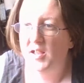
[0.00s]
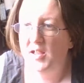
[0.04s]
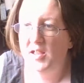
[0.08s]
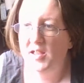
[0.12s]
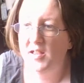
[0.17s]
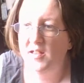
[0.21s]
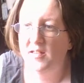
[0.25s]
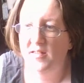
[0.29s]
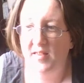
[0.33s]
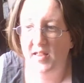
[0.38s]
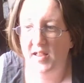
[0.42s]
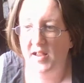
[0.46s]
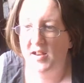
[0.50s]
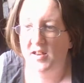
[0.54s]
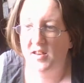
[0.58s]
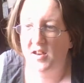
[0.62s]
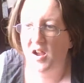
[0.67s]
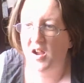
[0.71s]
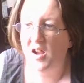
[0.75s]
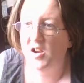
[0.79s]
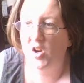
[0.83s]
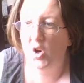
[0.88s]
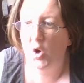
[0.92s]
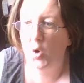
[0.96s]
he's like
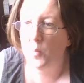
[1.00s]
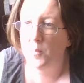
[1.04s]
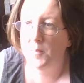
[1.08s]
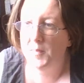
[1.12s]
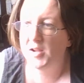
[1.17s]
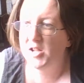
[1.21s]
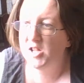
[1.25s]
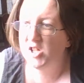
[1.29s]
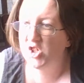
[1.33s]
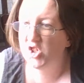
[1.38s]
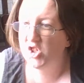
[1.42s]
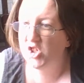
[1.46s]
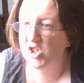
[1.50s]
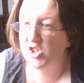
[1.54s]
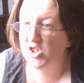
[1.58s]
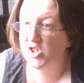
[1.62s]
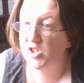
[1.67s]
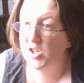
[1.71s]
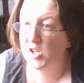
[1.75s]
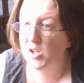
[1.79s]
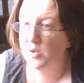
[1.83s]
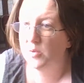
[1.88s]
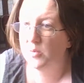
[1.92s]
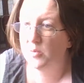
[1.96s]
not home much.
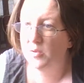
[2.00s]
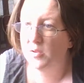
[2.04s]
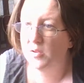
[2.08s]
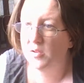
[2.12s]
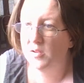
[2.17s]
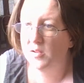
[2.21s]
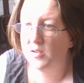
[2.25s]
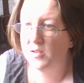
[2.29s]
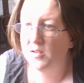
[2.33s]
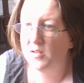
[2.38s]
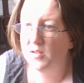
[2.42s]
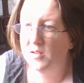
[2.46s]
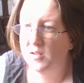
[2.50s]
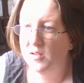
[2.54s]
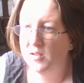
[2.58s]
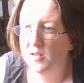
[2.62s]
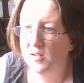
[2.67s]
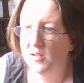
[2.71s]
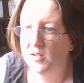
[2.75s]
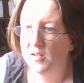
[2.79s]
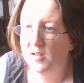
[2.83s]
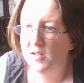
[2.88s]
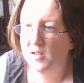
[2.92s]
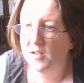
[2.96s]
So
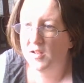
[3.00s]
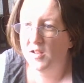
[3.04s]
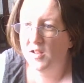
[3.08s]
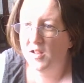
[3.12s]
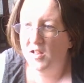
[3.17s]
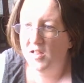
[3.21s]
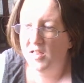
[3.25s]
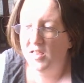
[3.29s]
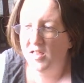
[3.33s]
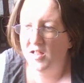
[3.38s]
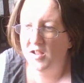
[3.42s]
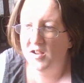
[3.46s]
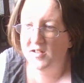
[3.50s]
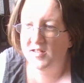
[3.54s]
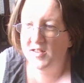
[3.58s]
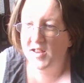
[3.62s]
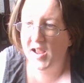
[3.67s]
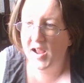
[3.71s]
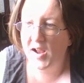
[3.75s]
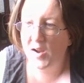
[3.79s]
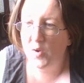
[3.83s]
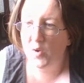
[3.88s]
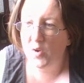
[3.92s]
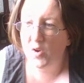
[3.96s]
look
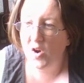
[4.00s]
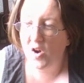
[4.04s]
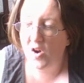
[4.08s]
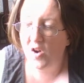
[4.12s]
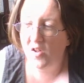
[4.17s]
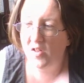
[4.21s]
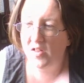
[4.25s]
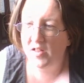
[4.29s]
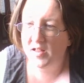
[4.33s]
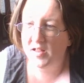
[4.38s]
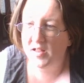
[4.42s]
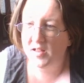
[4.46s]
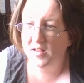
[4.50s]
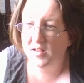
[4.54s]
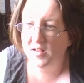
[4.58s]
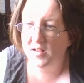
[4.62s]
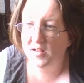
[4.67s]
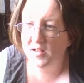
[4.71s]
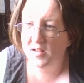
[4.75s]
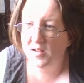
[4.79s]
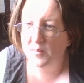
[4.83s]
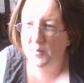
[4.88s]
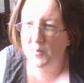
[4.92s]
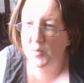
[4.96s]
out
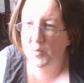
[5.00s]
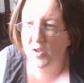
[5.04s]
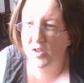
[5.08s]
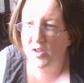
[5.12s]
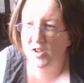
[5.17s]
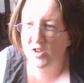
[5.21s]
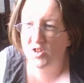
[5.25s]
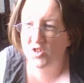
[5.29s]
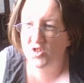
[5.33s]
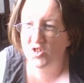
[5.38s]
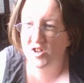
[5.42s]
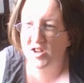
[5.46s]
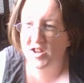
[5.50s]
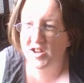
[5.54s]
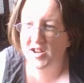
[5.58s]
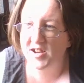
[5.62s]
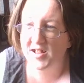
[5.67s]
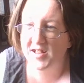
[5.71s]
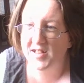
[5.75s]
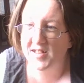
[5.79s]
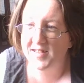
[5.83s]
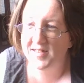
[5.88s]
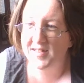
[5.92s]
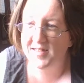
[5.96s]
I'm calling
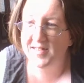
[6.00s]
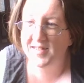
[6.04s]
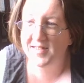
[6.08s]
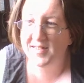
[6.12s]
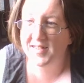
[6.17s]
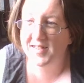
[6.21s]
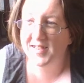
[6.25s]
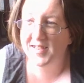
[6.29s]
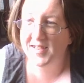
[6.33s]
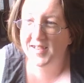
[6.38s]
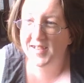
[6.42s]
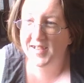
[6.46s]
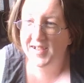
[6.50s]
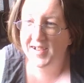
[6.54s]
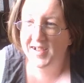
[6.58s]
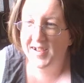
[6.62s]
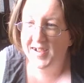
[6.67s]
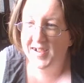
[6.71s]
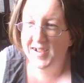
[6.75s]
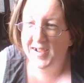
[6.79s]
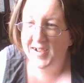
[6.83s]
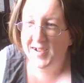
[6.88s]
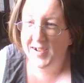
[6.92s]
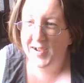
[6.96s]
shenanigans.
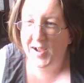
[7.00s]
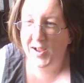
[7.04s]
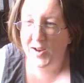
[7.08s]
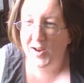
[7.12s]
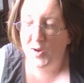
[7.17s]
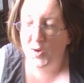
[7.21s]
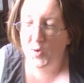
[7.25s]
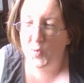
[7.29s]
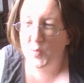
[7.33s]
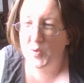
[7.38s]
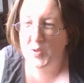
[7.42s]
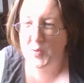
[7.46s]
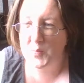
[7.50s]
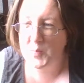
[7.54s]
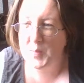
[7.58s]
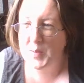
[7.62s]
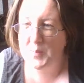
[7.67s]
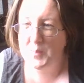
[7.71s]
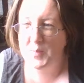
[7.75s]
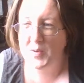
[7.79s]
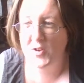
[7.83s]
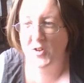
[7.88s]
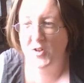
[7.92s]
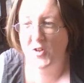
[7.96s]
I don't know what you
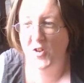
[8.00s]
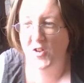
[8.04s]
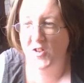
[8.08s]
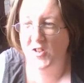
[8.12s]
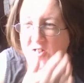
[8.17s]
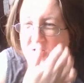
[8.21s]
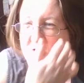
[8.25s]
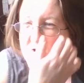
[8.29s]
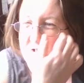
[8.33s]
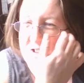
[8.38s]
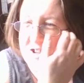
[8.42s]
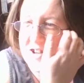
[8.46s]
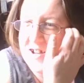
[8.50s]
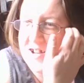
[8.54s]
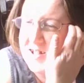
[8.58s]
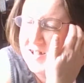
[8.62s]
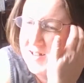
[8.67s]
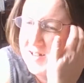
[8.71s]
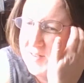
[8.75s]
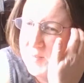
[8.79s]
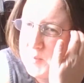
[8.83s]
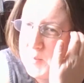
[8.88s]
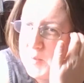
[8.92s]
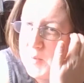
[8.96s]
mean by you're calling
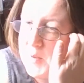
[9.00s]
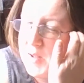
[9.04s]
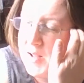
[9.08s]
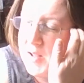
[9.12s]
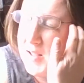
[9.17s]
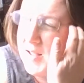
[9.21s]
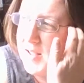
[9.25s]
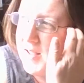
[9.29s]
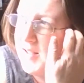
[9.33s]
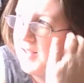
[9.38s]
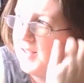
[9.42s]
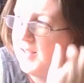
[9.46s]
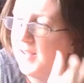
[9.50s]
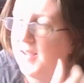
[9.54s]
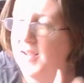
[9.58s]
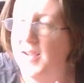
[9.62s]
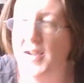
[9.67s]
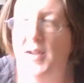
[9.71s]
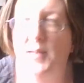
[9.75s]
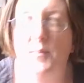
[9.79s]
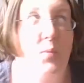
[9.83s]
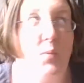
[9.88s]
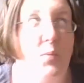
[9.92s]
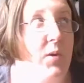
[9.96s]
shenanigans, but okay.
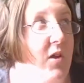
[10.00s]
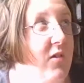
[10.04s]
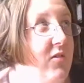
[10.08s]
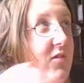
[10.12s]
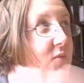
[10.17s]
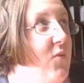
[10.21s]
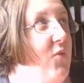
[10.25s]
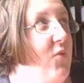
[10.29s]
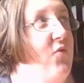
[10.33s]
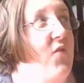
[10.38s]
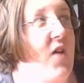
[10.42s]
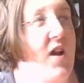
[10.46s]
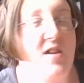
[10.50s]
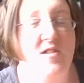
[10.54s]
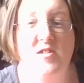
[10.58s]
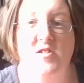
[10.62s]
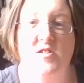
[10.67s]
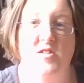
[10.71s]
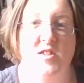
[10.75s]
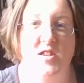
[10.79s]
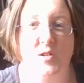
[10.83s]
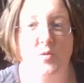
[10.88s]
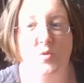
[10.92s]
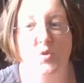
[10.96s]
But we also have a fire
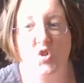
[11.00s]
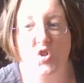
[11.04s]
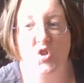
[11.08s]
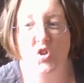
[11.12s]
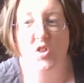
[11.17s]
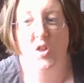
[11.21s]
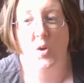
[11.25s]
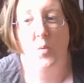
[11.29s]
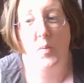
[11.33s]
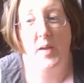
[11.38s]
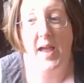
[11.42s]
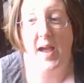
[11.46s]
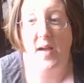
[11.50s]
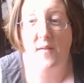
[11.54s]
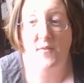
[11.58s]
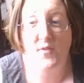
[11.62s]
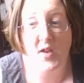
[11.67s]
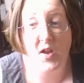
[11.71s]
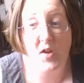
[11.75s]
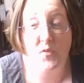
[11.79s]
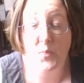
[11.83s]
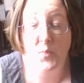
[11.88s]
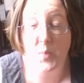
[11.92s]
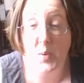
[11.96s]
extinguisher that we have
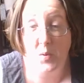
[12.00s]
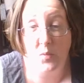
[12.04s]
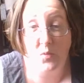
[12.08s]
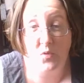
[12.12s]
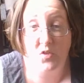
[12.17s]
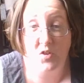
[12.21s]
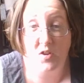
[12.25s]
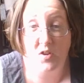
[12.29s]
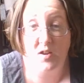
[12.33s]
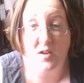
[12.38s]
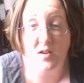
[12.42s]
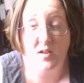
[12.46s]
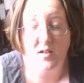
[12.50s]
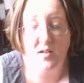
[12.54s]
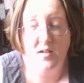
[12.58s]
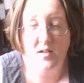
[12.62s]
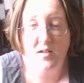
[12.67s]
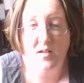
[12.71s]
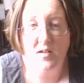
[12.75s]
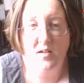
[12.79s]
to have posted